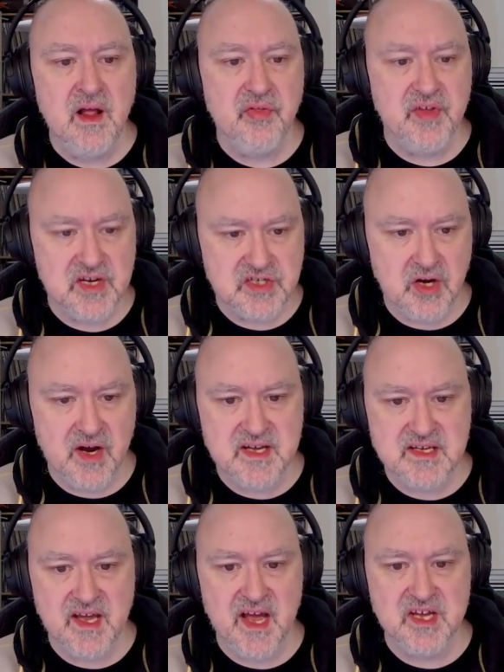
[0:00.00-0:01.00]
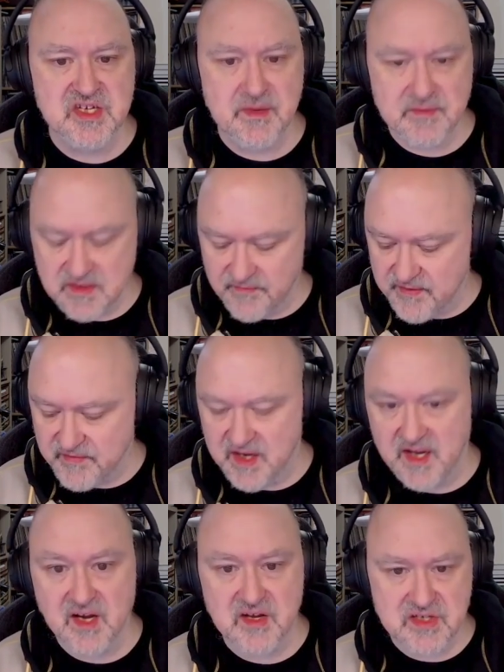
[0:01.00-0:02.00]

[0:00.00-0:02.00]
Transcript: The entire cage sums to fifteen,